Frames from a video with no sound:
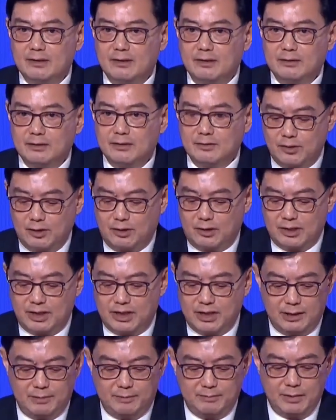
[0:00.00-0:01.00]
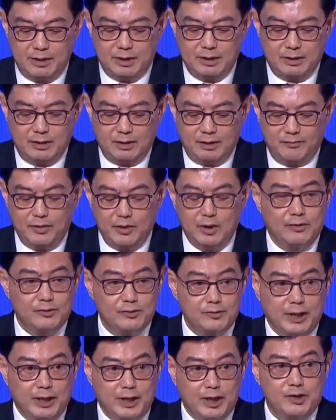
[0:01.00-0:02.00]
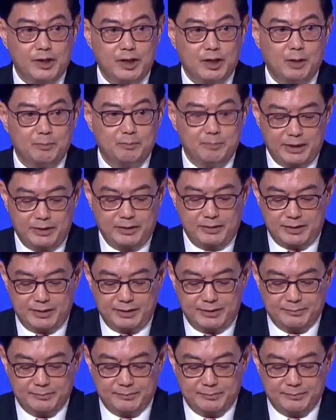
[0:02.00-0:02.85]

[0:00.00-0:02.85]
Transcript: on the short-term view of strategic competition.